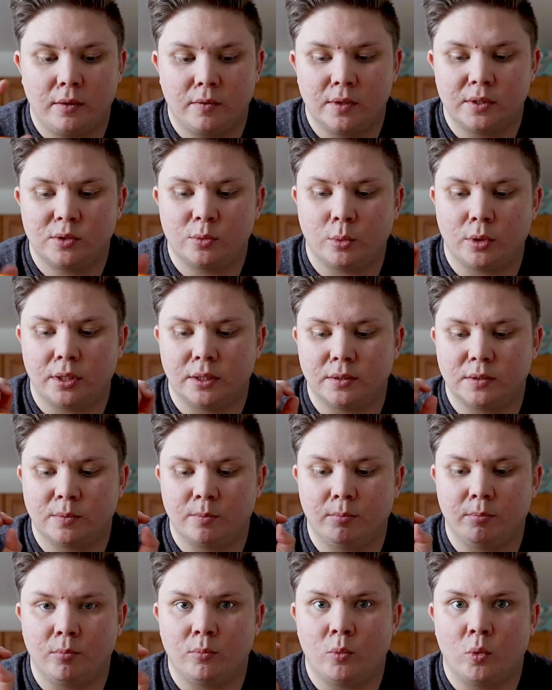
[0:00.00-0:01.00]
This one is
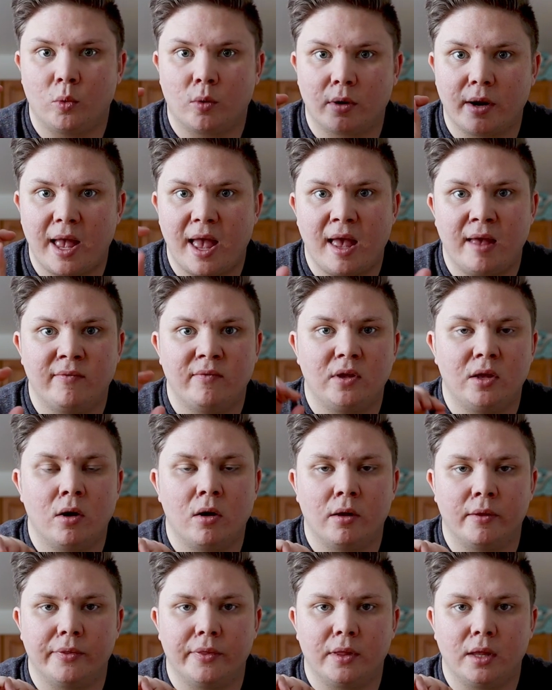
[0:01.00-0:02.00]
more heavy
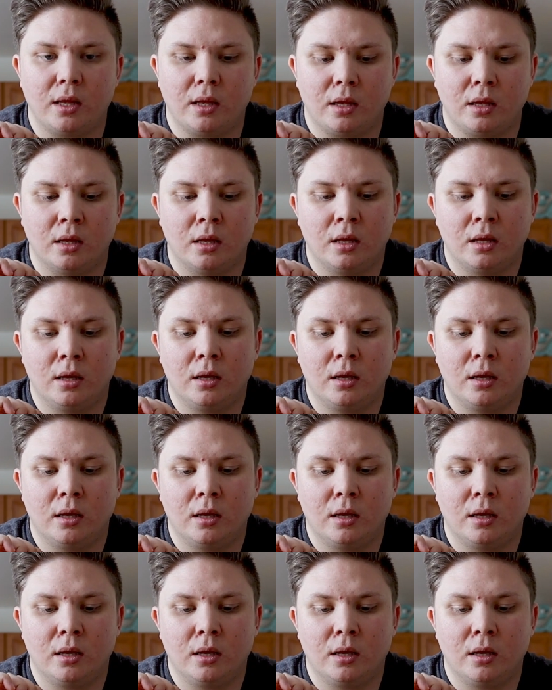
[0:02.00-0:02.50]
on the